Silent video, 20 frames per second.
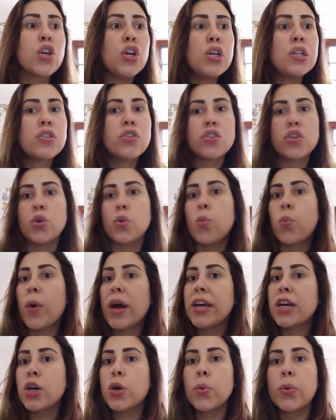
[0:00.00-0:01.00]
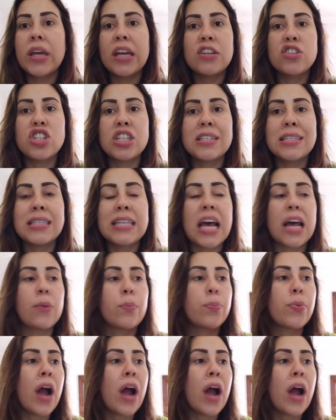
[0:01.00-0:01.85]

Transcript: Kudzu, white Korean ginseng,